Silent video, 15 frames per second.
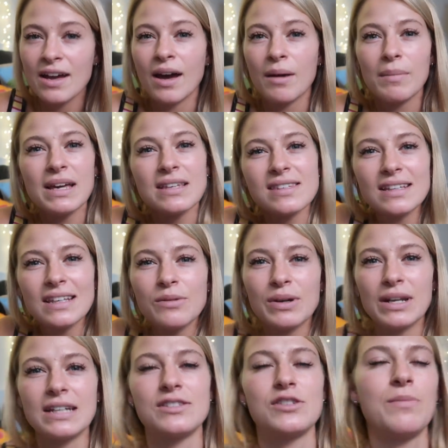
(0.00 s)
And basically
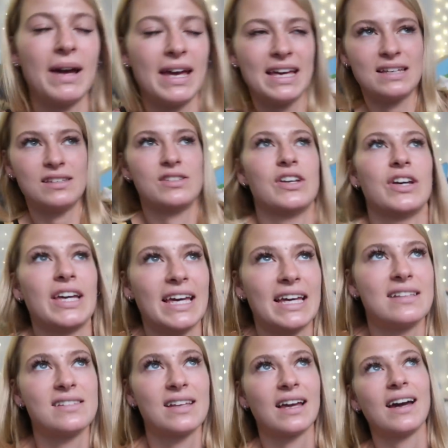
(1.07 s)
when I do my HIIT
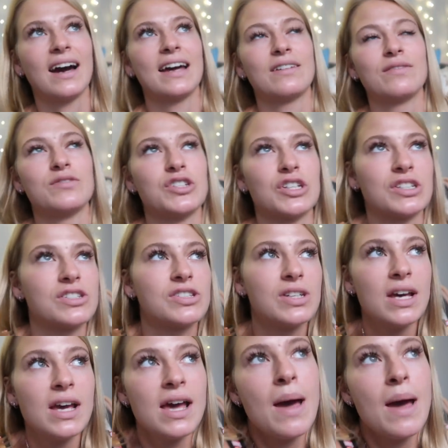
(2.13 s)
circuits, I kind of just